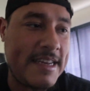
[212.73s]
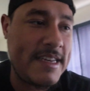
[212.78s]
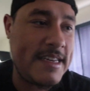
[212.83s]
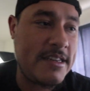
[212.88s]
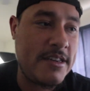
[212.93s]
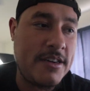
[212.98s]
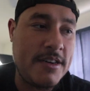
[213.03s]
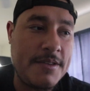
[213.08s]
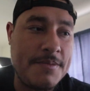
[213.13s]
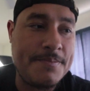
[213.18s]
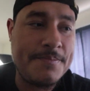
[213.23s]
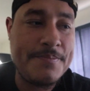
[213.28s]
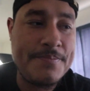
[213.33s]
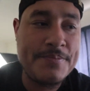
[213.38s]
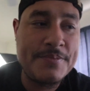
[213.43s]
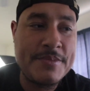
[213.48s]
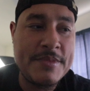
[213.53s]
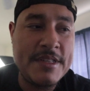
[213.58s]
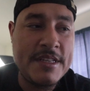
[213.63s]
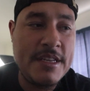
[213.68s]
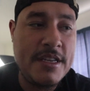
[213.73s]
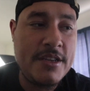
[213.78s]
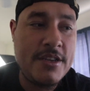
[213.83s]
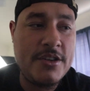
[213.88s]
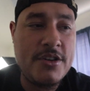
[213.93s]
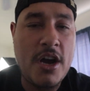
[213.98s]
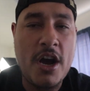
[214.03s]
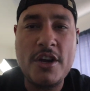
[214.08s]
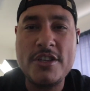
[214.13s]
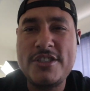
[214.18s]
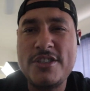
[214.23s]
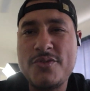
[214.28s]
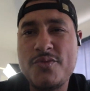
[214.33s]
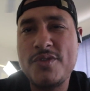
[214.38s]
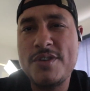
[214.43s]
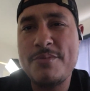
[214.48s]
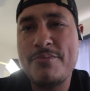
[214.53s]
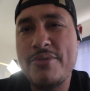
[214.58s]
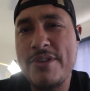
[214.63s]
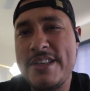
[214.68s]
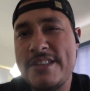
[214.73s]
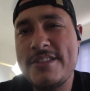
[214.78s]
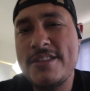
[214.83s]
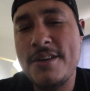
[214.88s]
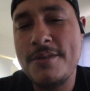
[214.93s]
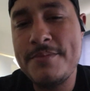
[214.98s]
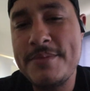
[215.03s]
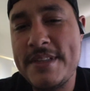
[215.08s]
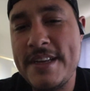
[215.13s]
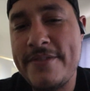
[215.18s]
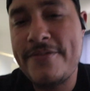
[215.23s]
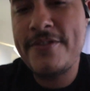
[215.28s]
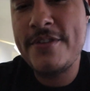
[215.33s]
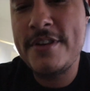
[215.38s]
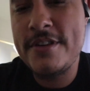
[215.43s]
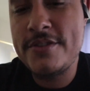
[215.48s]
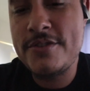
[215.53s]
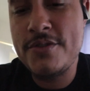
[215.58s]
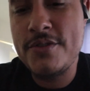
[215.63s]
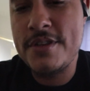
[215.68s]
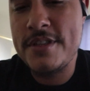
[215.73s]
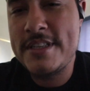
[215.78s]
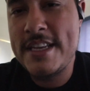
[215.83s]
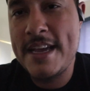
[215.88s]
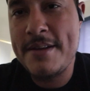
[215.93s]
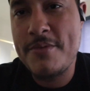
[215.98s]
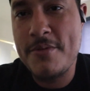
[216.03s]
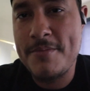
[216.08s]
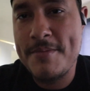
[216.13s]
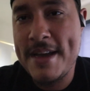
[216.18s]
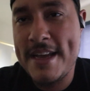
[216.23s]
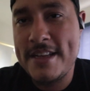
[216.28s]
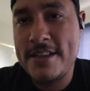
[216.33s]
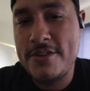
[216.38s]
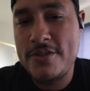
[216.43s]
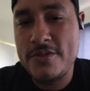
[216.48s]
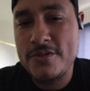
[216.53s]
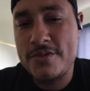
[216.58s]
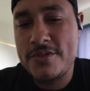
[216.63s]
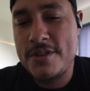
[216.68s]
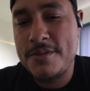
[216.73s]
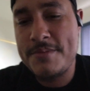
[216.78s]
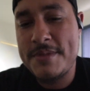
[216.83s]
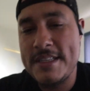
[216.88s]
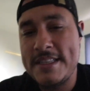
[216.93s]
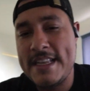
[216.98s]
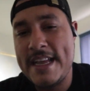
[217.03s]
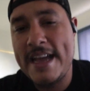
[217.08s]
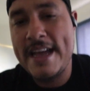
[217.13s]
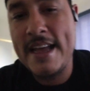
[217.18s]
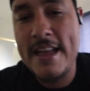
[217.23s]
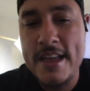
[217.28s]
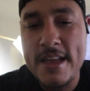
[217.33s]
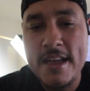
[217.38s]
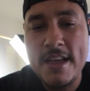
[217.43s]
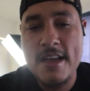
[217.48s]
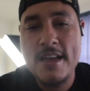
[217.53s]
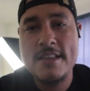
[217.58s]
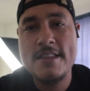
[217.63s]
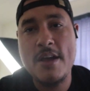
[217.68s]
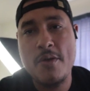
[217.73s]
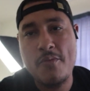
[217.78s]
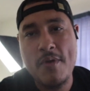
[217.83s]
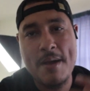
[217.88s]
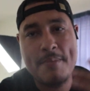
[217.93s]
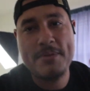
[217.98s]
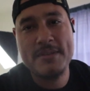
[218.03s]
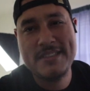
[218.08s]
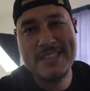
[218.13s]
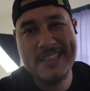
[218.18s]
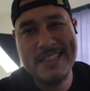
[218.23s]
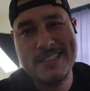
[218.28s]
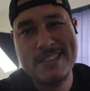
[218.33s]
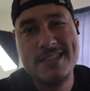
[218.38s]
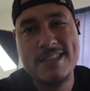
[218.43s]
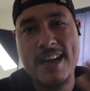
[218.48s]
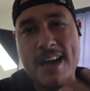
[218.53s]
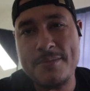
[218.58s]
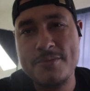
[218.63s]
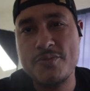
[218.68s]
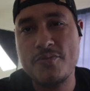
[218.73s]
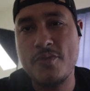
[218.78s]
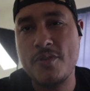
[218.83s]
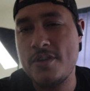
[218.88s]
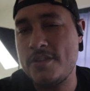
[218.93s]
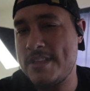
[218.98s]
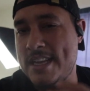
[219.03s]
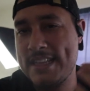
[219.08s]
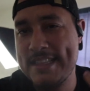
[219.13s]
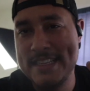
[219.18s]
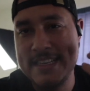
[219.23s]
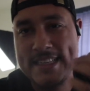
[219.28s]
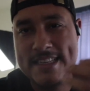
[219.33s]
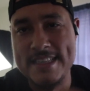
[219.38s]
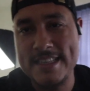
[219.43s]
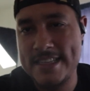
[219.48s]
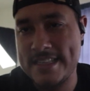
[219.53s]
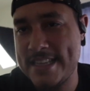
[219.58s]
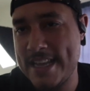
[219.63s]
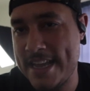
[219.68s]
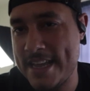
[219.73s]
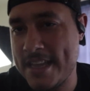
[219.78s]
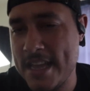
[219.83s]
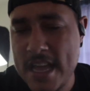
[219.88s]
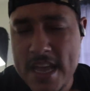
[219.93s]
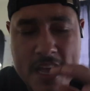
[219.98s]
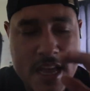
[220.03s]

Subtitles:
And you know, I just want to bring something different to the table, man. You know, something that represents TopzWorld at the end of the day.